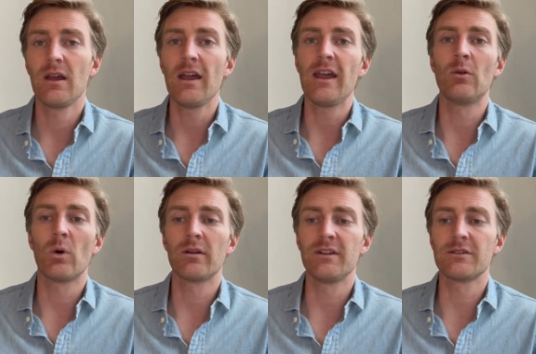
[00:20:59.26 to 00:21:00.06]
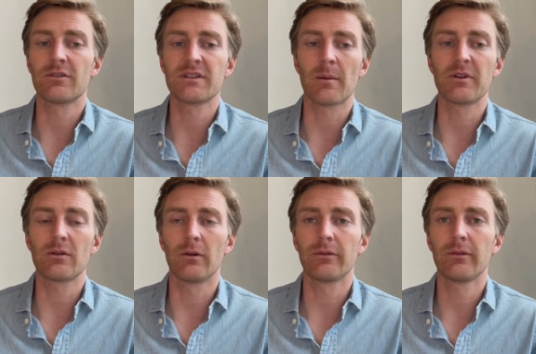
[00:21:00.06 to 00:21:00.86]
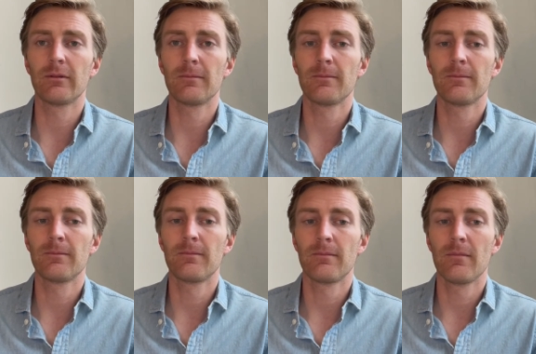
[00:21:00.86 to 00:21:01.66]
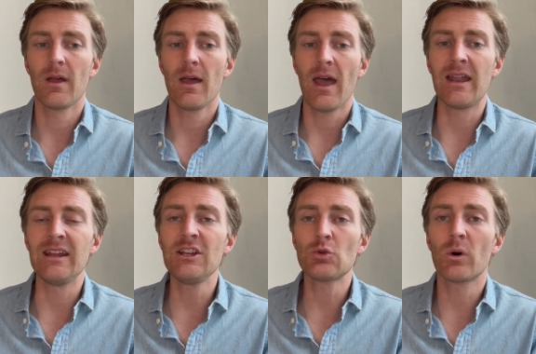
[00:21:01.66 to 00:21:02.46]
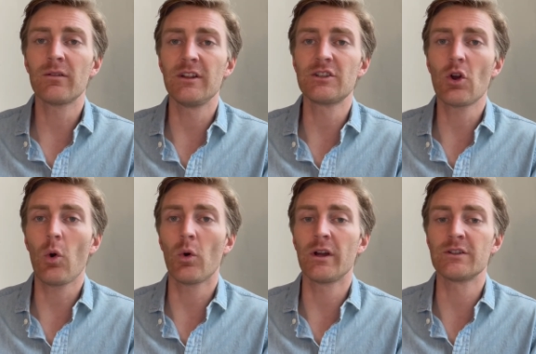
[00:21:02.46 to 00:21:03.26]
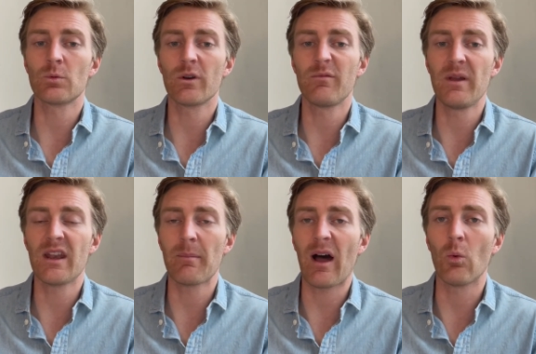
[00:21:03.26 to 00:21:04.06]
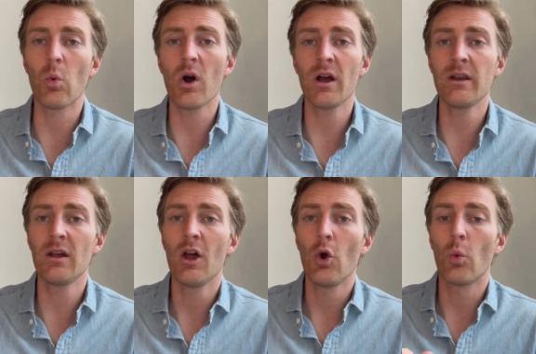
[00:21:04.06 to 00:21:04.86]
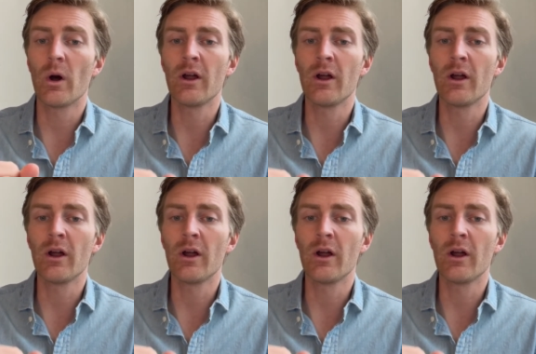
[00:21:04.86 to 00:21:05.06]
in one of these receptacles. And each one of these coins would have been about one one